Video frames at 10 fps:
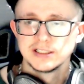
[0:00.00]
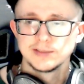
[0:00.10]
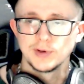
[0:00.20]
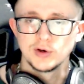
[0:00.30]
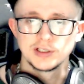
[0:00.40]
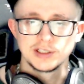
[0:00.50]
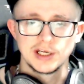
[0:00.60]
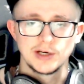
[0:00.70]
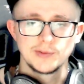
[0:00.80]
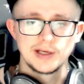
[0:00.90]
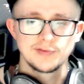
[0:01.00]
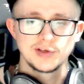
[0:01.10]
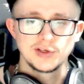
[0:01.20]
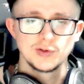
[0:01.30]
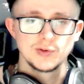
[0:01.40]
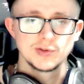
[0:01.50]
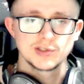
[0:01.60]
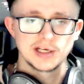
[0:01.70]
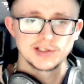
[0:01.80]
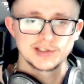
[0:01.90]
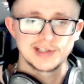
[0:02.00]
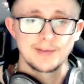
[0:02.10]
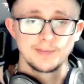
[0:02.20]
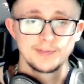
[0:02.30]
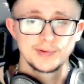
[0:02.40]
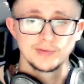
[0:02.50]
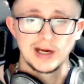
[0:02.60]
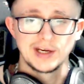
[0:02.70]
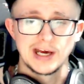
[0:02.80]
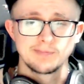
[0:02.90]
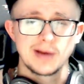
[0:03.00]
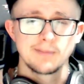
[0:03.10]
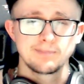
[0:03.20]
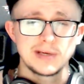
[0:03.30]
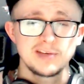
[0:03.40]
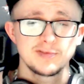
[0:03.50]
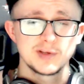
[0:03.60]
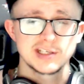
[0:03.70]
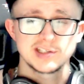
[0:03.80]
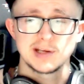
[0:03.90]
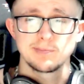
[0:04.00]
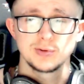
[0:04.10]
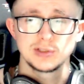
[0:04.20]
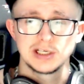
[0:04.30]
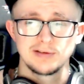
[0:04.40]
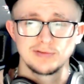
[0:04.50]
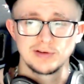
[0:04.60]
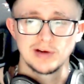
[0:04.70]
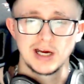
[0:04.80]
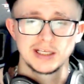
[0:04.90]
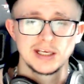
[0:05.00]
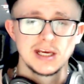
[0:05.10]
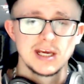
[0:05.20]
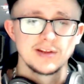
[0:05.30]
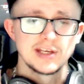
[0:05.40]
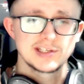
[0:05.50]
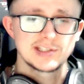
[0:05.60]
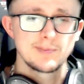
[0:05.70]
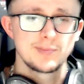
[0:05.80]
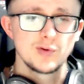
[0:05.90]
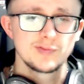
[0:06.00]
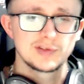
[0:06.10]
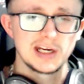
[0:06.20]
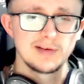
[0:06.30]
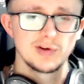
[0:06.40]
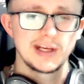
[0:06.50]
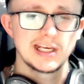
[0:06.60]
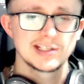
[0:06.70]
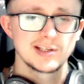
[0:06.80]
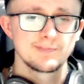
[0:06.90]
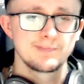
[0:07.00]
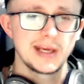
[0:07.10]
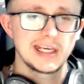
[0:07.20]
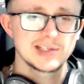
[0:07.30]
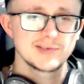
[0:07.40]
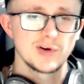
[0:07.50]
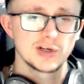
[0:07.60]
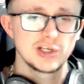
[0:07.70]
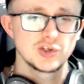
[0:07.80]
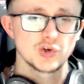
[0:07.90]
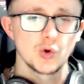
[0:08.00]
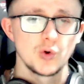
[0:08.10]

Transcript: But, you know, if you use a stamp, right? Now, that beef with this simple delivery, right? This simple delivery is the biggest fucking troll